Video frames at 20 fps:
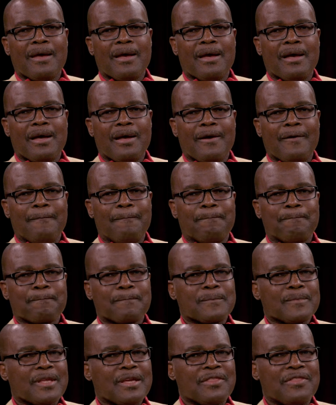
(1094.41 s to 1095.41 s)
Um,
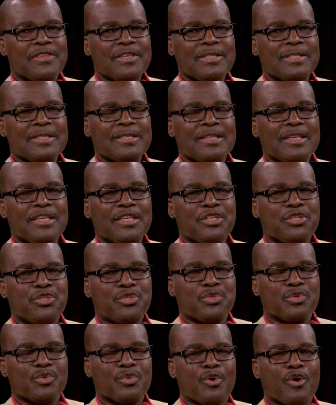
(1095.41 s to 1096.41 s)
this
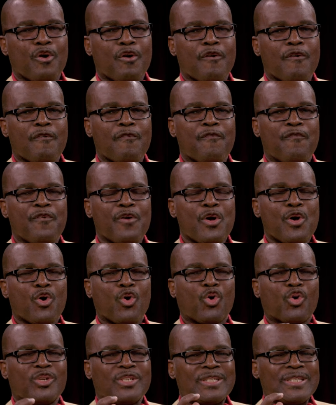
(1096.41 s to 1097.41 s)
issue of
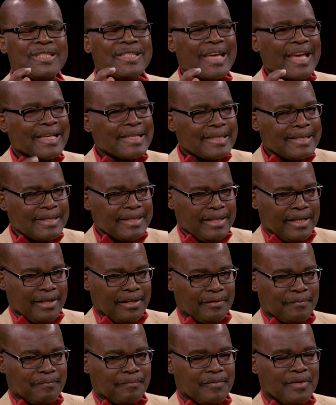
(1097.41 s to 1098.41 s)
contesting
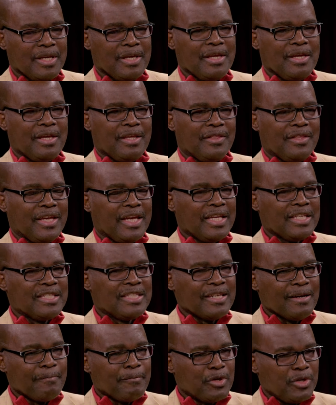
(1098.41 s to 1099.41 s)
the
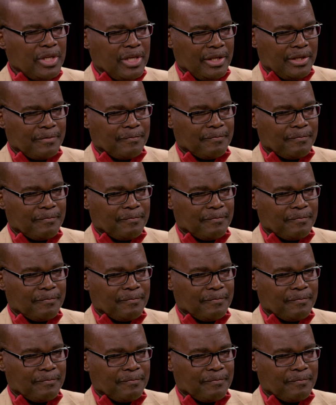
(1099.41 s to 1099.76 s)
hegemony